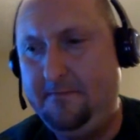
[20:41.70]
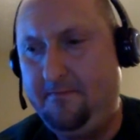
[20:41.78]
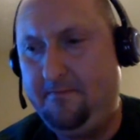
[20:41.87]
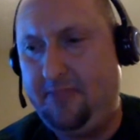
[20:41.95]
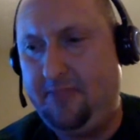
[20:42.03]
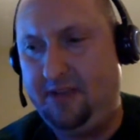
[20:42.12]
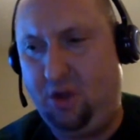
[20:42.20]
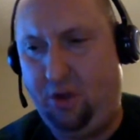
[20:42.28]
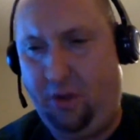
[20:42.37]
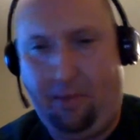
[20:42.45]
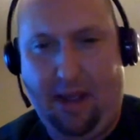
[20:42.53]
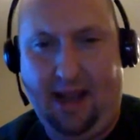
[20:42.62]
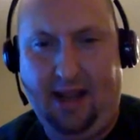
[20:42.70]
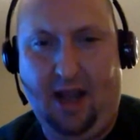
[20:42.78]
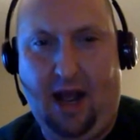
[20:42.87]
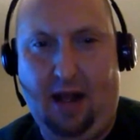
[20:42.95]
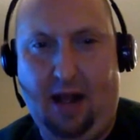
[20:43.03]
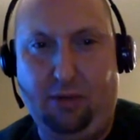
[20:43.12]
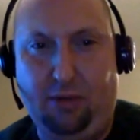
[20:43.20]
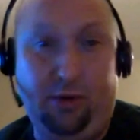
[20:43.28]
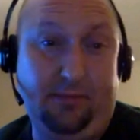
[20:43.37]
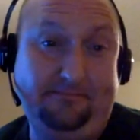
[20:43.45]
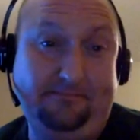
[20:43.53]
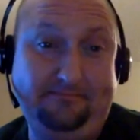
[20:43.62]
It's called a Pi
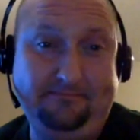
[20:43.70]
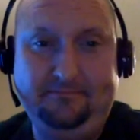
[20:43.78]
Cobbler.